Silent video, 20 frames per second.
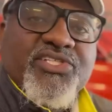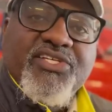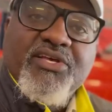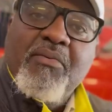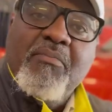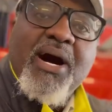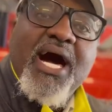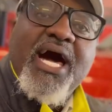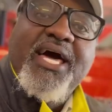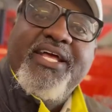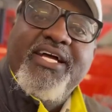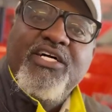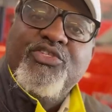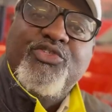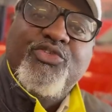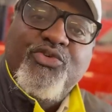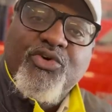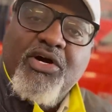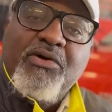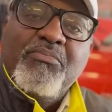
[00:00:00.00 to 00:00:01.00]
somebody
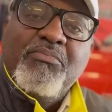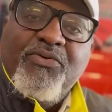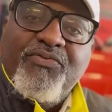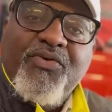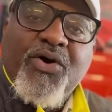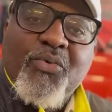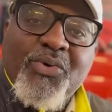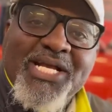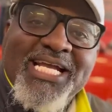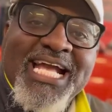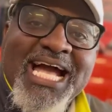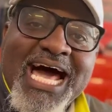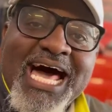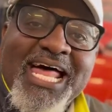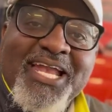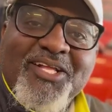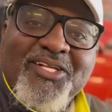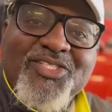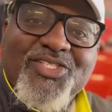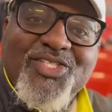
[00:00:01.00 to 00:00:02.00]
else's truck before we got
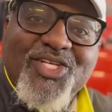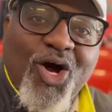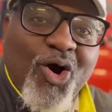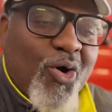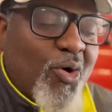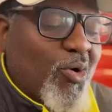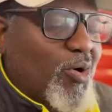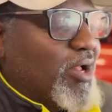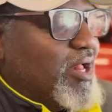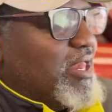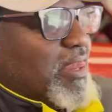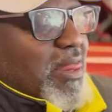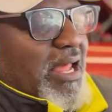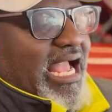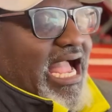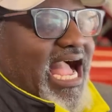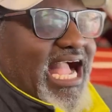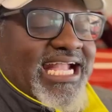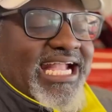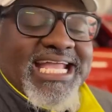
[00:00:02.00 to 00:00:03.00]
it. So
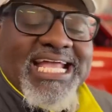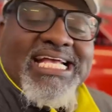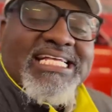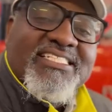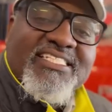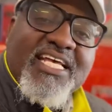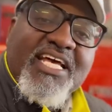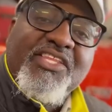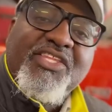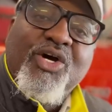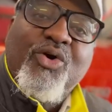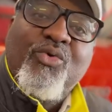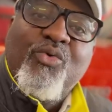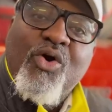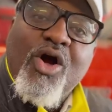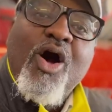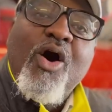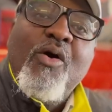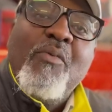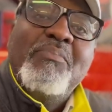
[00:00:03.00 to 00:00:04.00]
I can't say they're
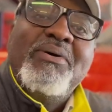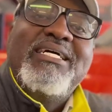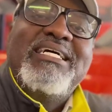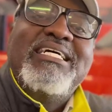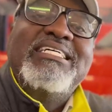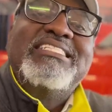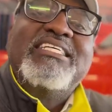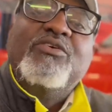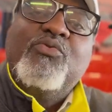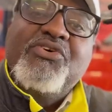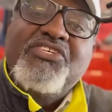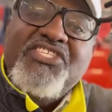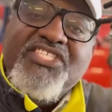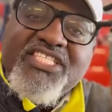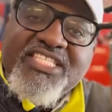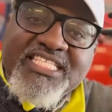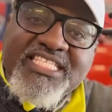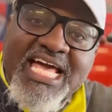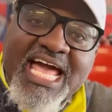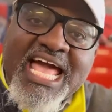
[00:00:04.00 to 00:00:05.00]
wrong because it was
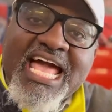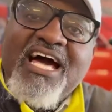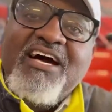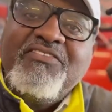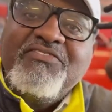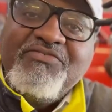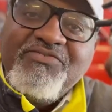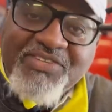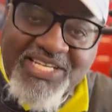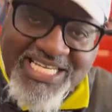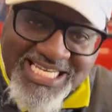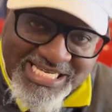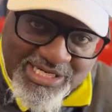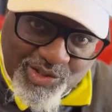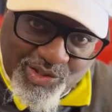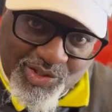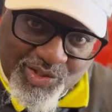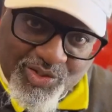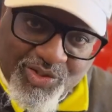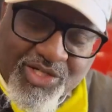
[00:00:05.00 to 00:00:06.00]
their
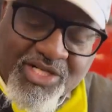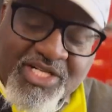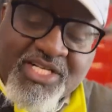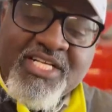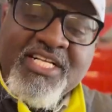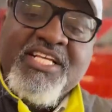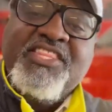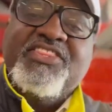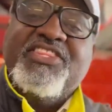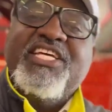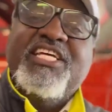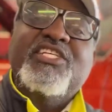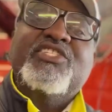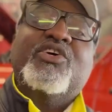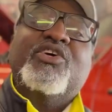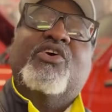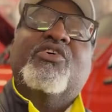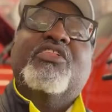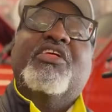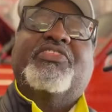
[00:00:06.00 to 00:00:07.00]
vehicle. These
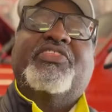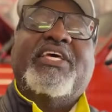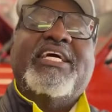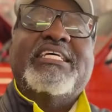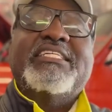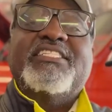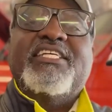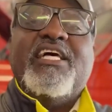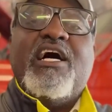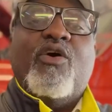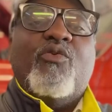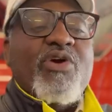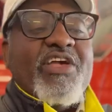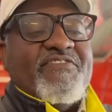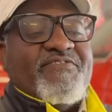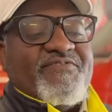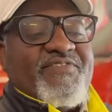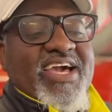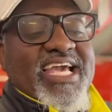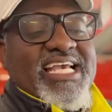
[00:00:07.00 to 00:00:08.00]
are the things that we
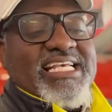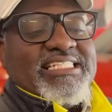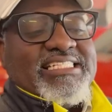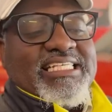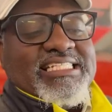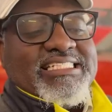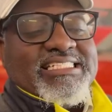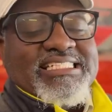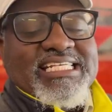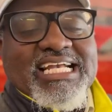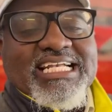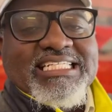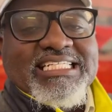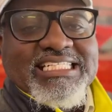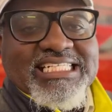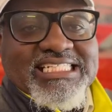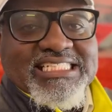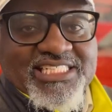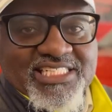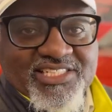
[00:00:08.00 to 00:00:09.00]
face as
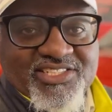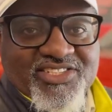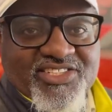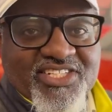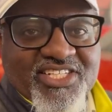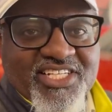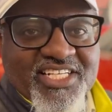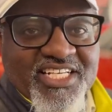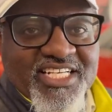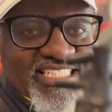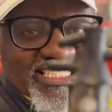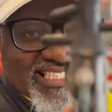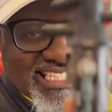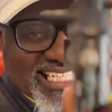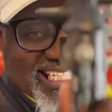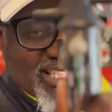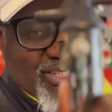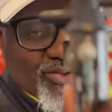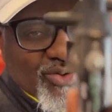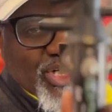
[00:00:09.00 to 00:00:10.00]
technicians.
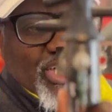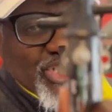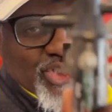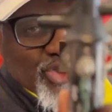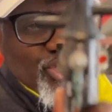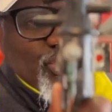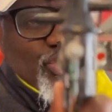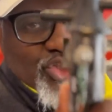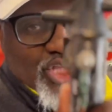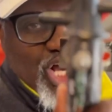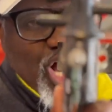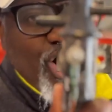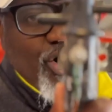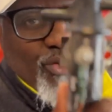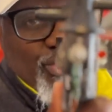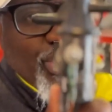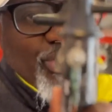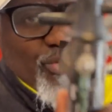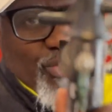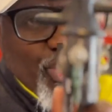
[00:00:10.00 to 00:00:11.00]
This is what you
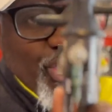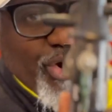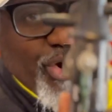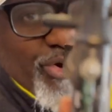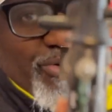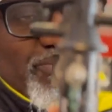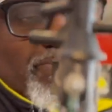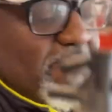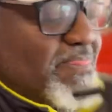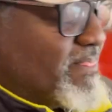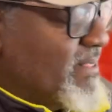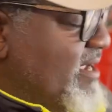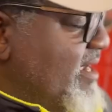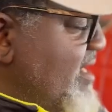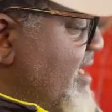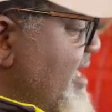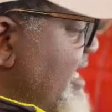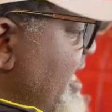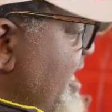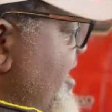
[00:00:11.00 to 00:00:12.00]
thought would work.
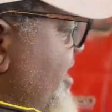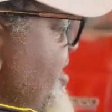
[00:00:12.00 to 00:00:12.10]
And it